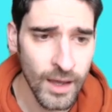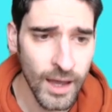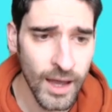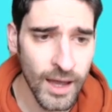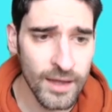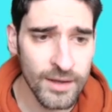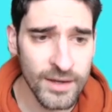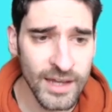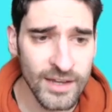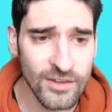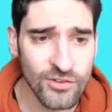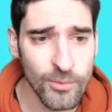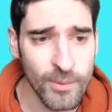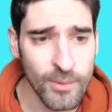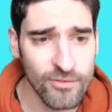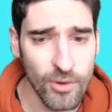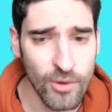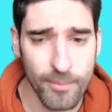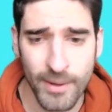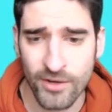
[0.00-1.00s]
Next up,
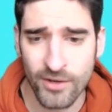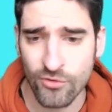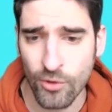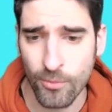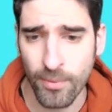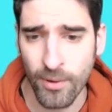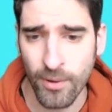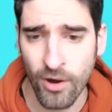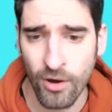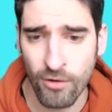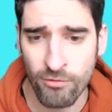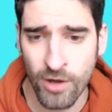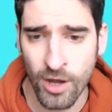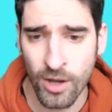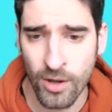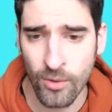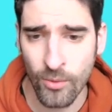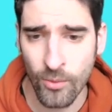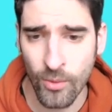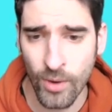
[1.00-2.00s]
I've got Pedro
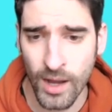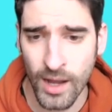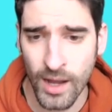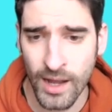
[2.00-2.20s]
Porro.